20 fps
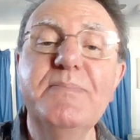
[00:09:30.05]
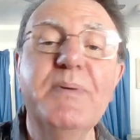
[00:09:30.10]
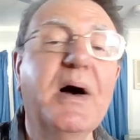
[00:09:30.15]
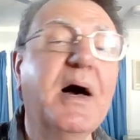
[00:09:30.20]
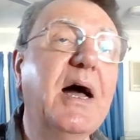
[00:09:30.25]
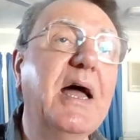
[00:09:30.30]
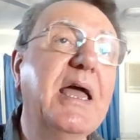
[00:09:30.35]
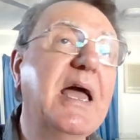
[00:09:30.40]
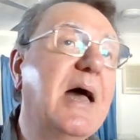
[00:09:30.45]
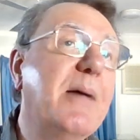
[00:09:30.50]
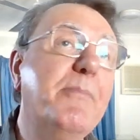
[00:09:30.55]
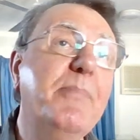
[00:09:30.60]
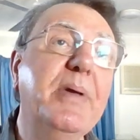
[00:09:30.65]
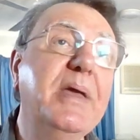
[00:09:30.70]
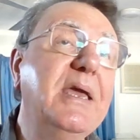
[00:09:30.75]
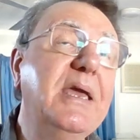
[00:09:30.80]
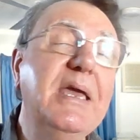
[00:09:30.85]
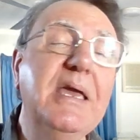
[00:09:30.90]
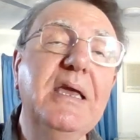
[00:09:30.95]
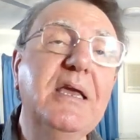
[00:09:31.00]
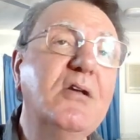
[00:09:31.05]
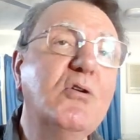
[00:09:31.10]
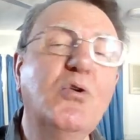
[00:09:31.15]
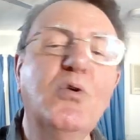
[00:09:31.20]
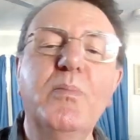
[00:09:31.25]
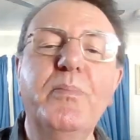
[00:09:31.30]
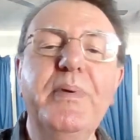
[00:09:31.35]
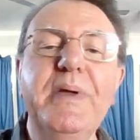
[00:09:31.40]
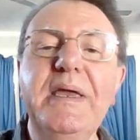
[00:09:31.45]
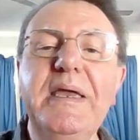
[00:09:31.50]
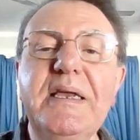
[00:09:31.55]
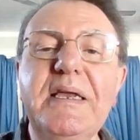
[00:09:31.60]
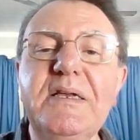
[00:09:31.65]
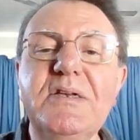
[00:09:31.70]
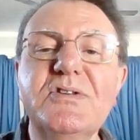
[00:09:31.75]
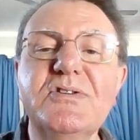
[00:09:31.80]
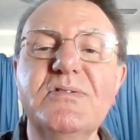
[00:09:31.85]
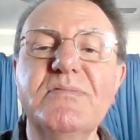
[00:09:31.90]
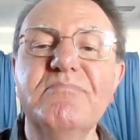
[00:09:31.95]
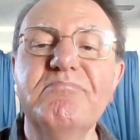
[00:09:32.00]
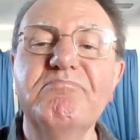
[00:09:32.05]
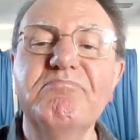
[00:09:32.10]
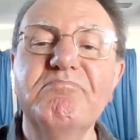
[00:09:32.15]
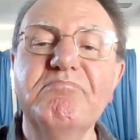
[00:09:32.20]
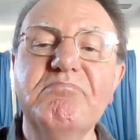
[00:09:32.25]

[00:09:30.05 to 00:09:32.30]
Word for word: by a being or beings?